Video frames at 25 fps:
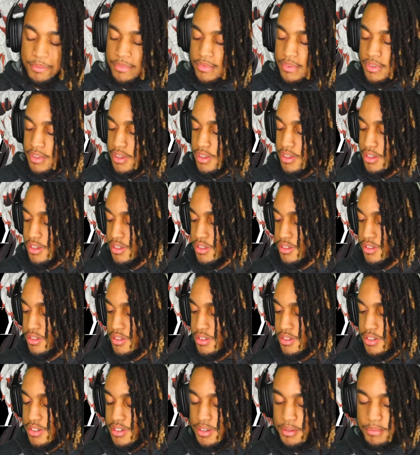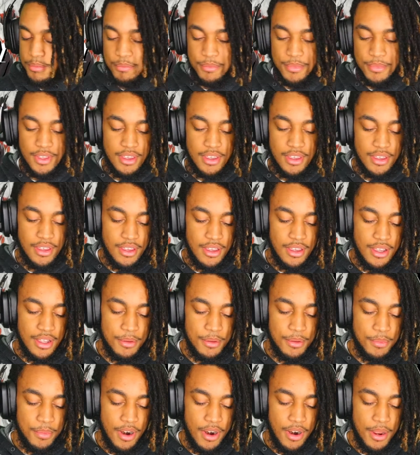because to me it
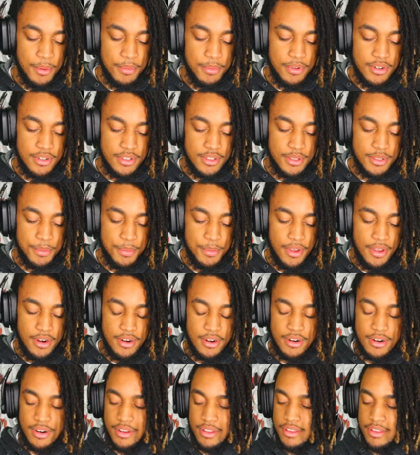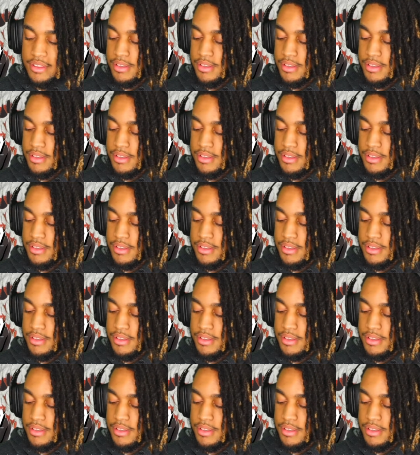probably looks better